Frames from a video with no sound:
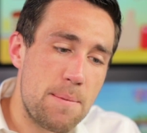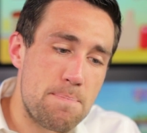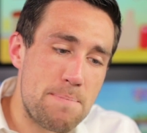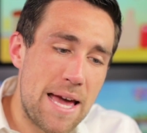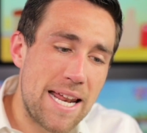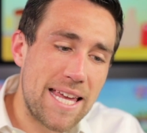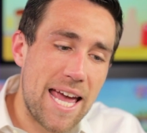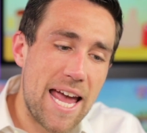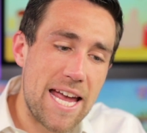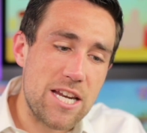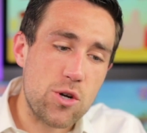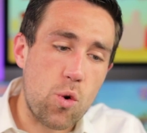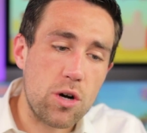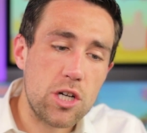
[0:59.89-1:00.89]

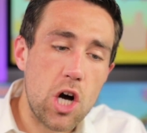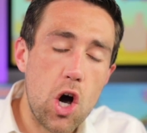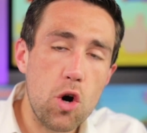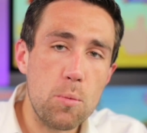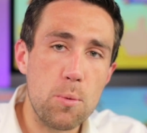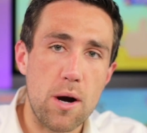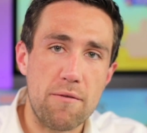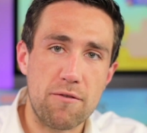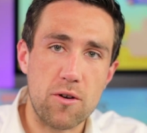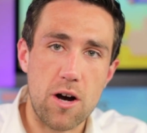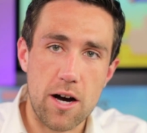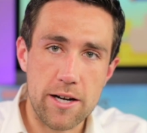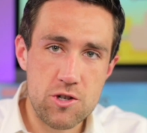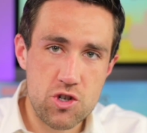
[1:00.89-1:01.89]
Medicaid or COBRA
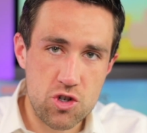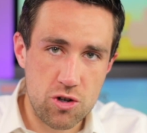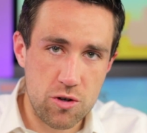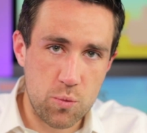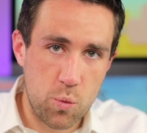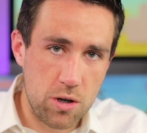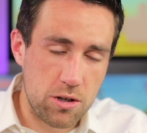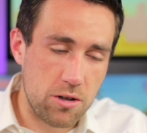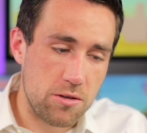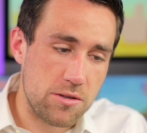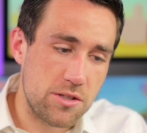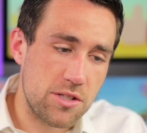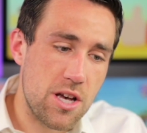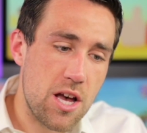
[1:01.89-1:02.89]
for uninsured
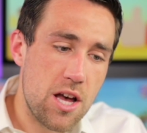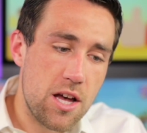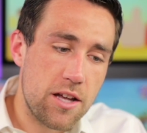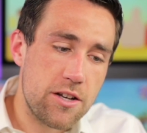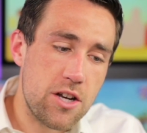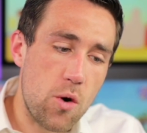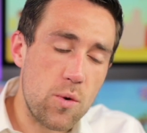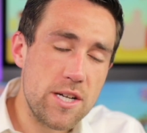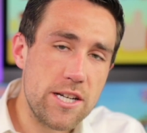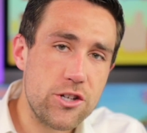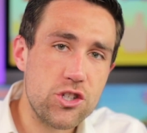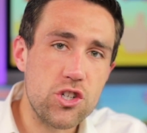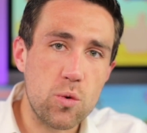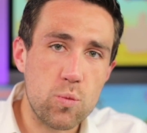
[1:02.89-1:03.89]
workers, no
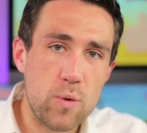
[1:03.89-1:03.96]
additional